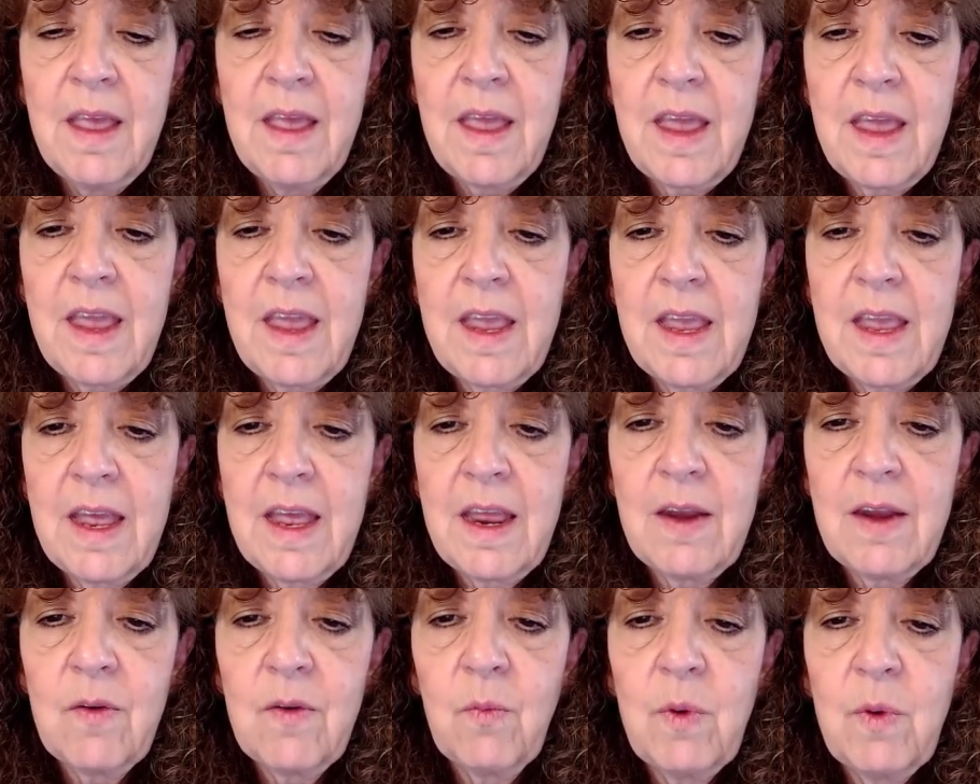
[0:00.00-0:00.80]

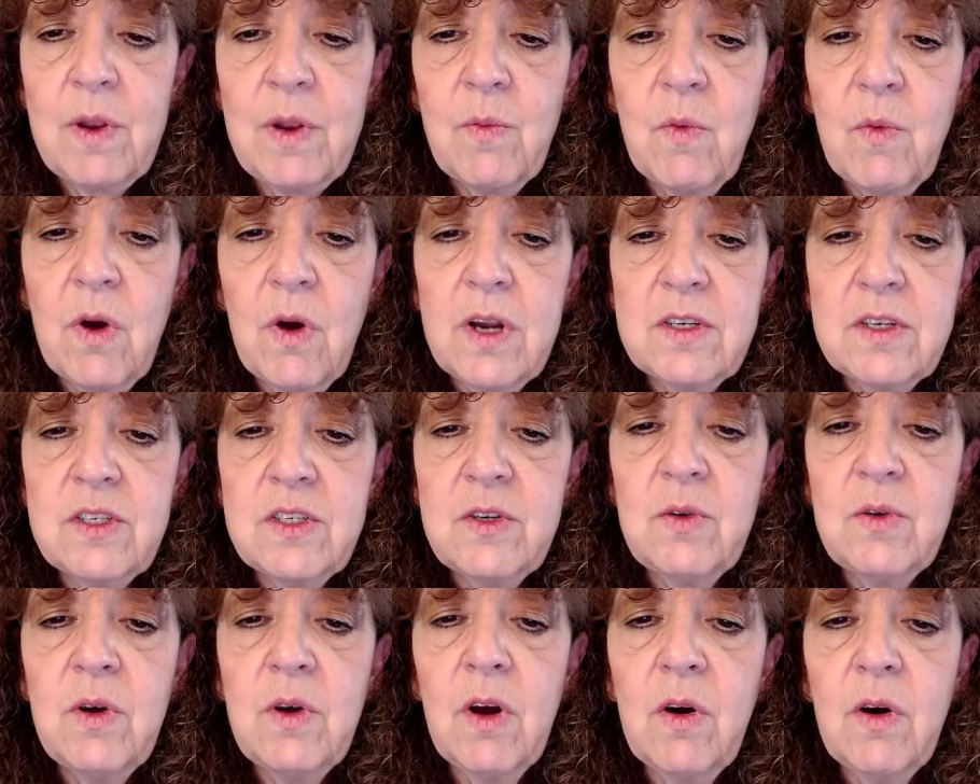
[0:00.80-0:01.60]
And we want to
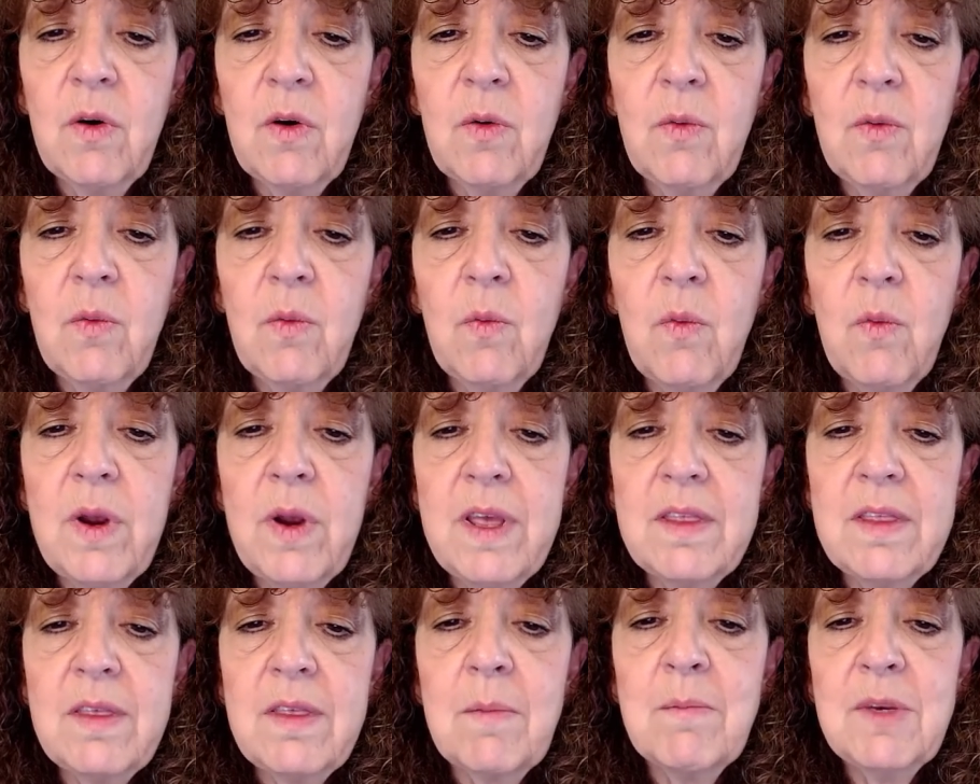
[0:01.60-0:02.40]
go
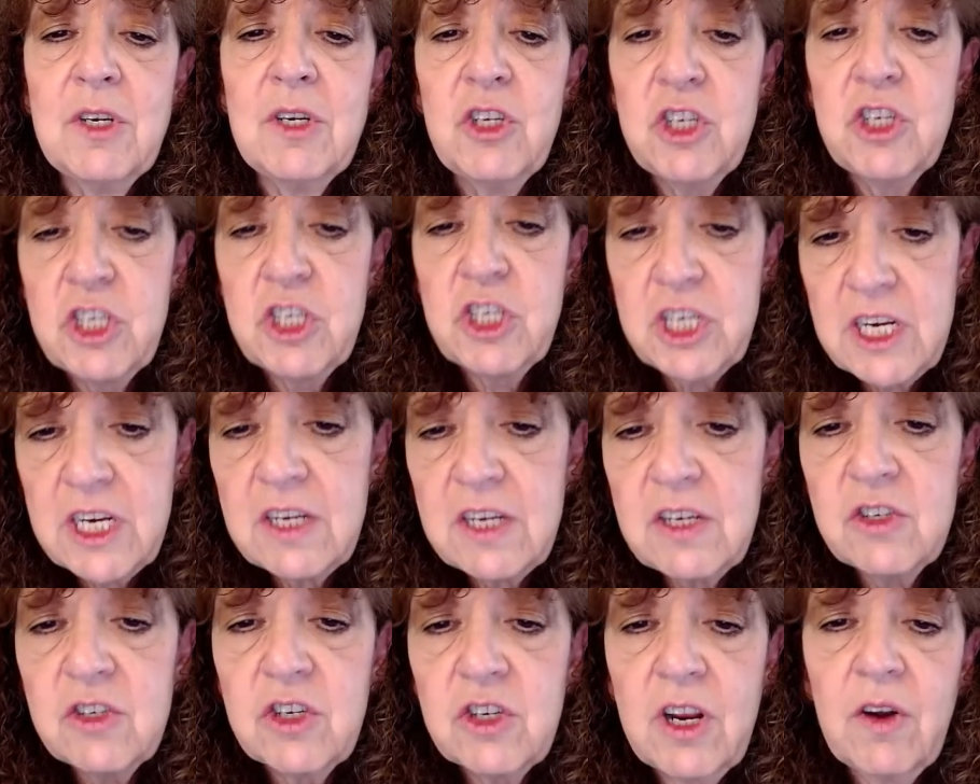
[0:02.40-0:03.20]
with
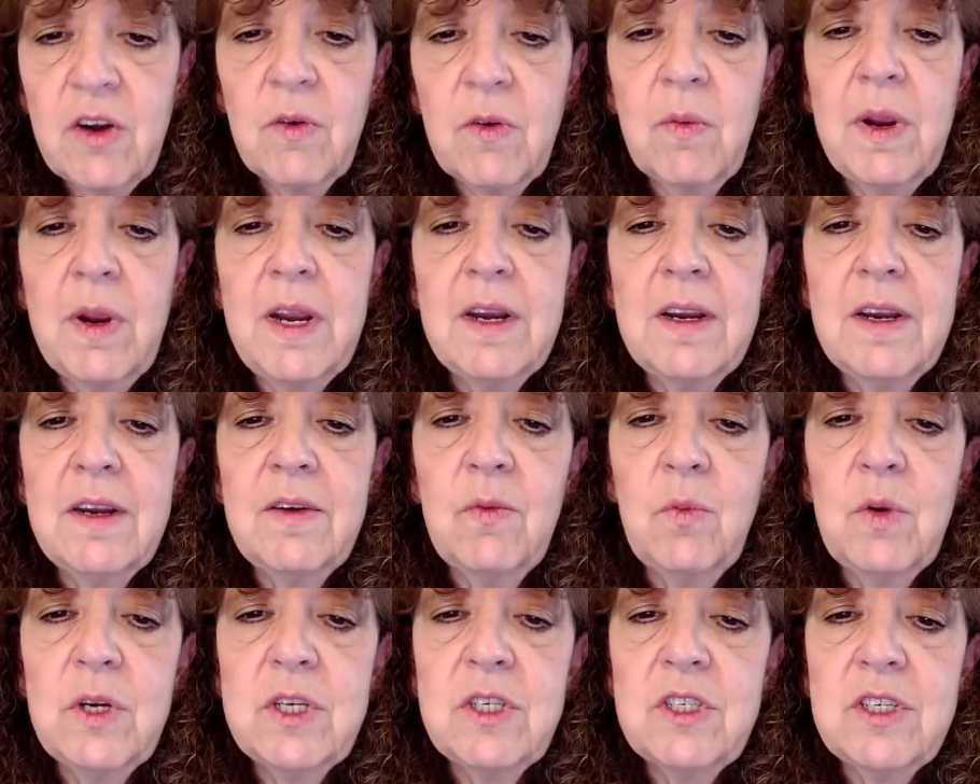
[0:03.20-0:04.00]
machine generated,
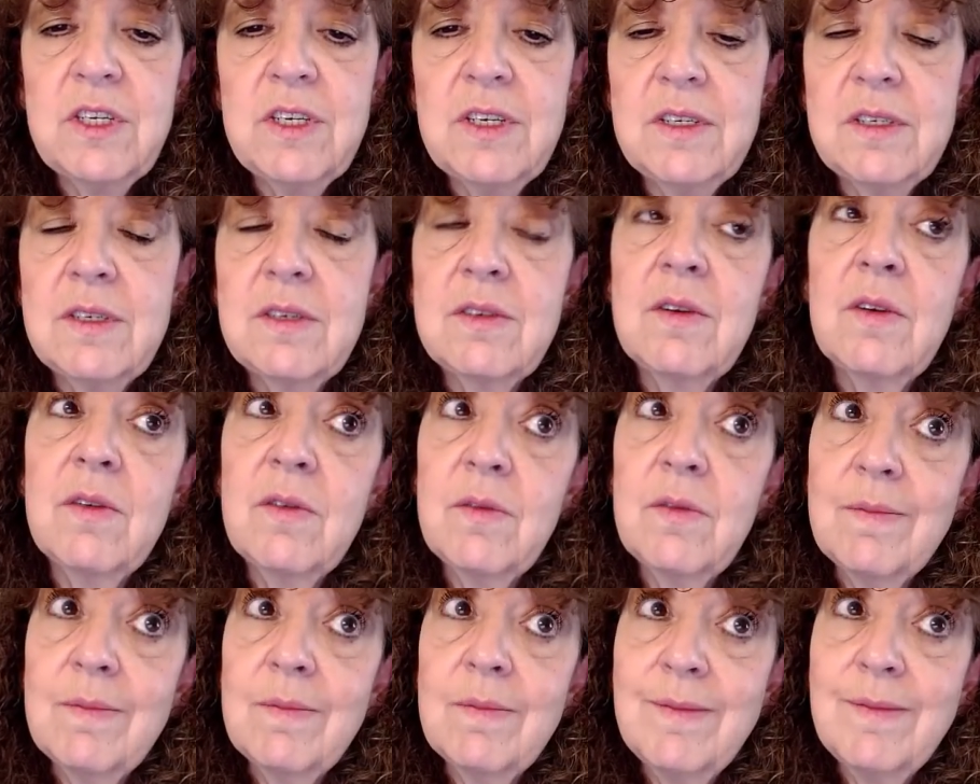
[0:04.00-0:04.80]
which is
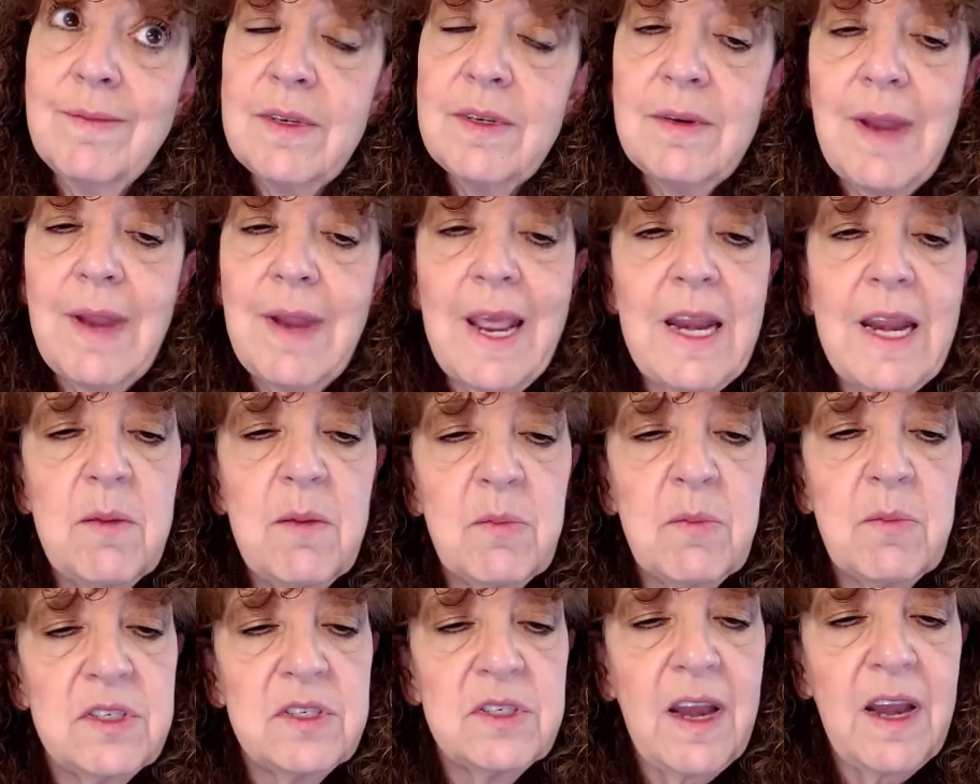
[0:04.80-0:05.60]

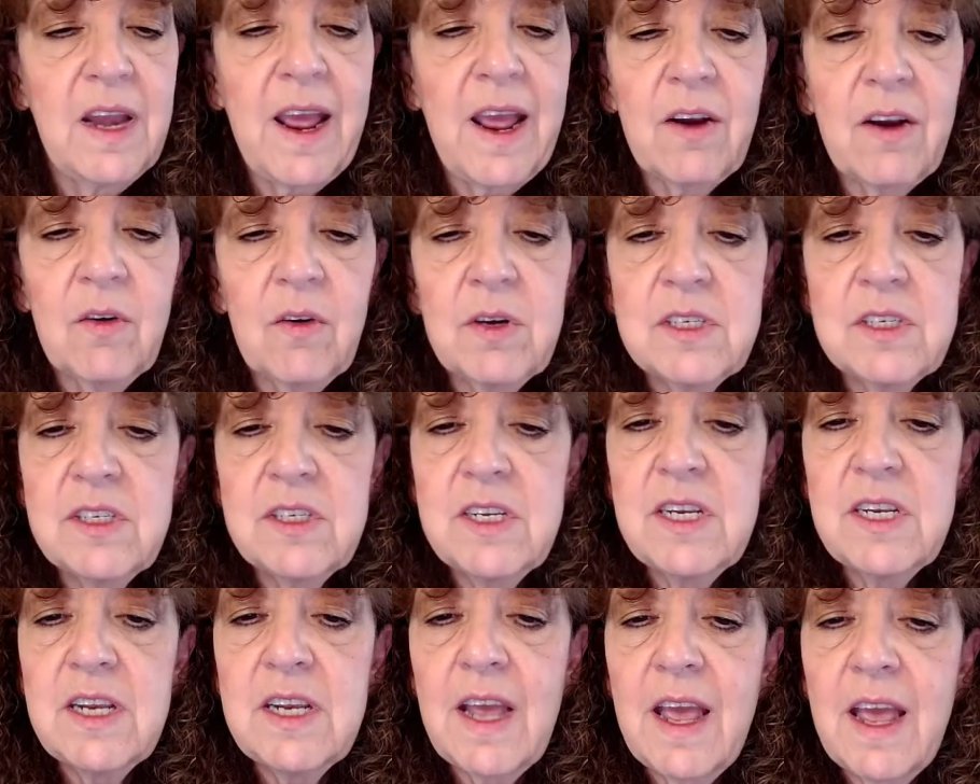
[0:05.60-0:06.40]
80%
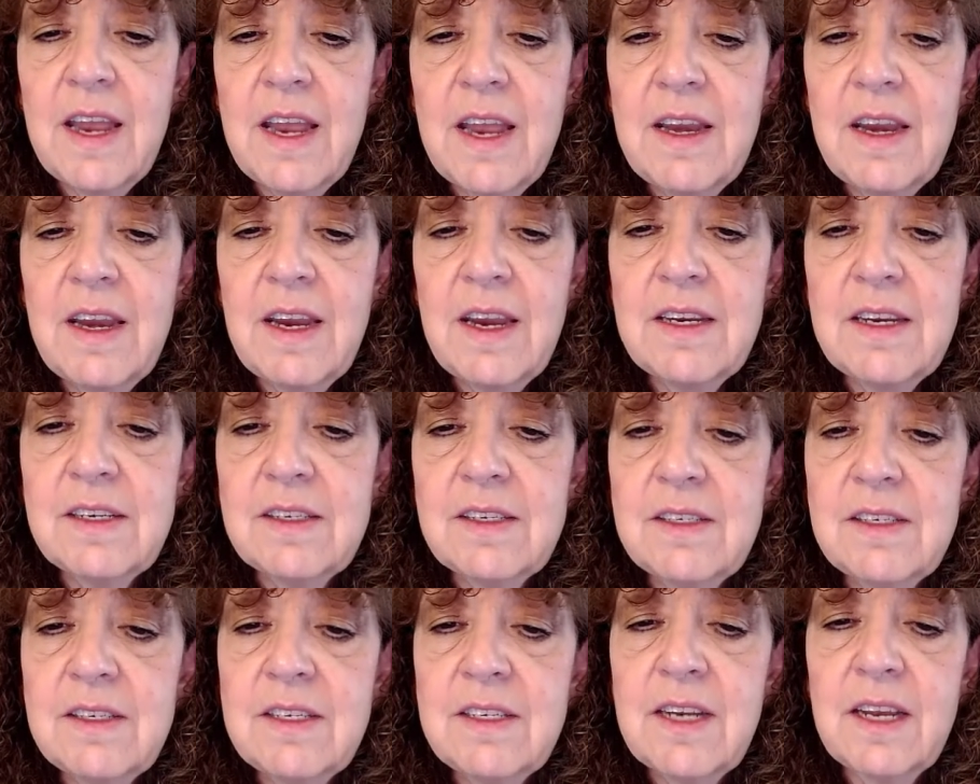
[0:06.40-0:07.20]
accuracy, and it
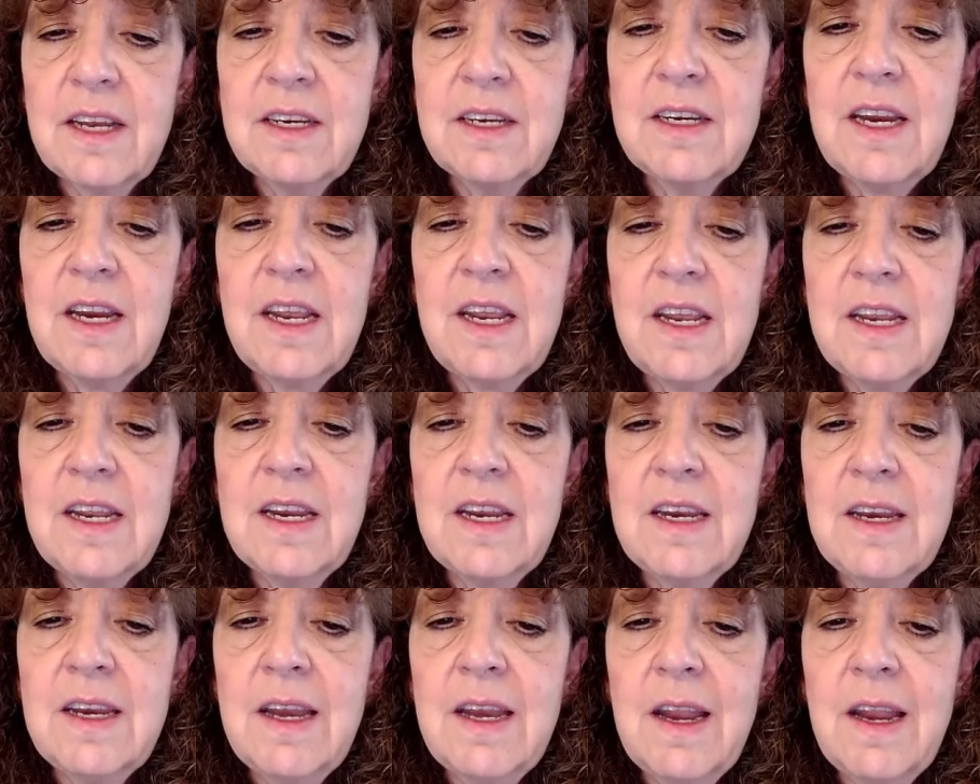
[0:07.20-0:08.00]
is done in